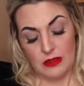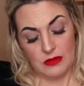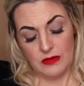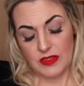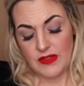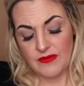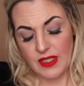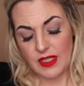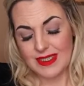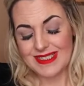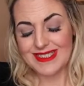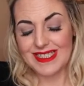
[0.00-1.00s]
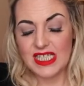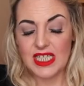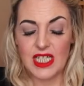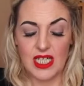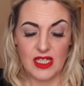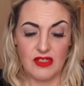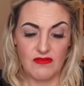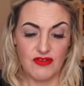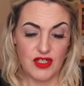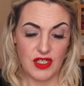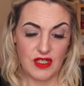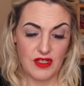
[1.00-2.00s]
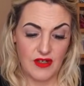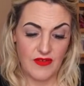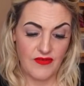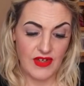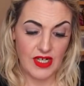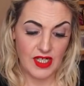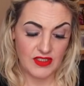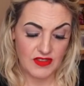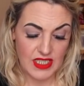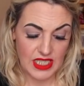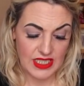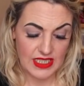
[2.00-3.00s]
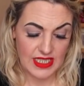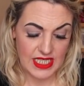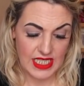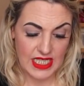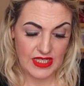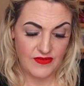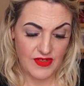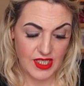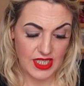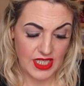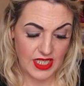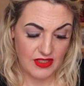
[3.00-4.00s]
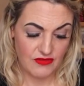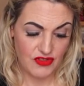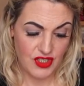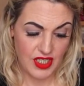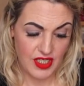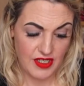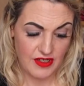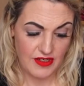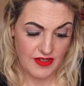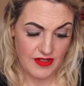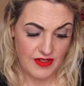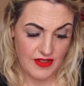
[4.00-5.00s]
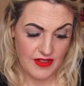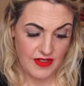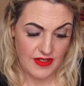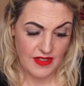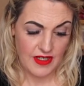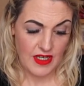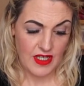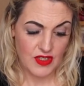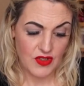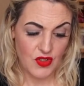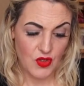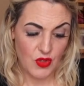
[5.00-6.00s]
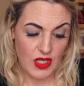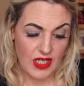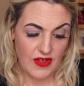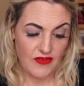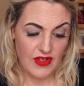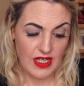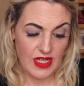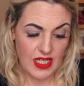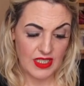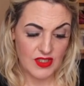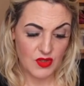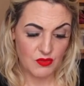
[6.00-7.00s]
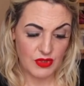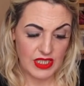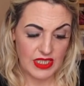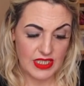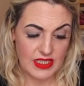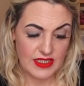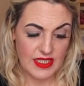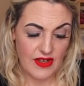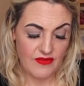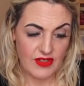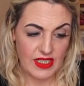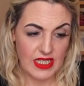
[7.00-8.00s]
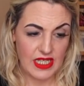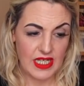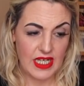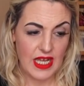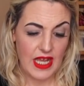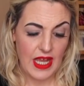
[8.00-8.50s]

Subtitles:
There's definitely a lot of sneaky energy. I feel like there's like sneaky fucking energy here. Don't know, like I feel like somebody is definitely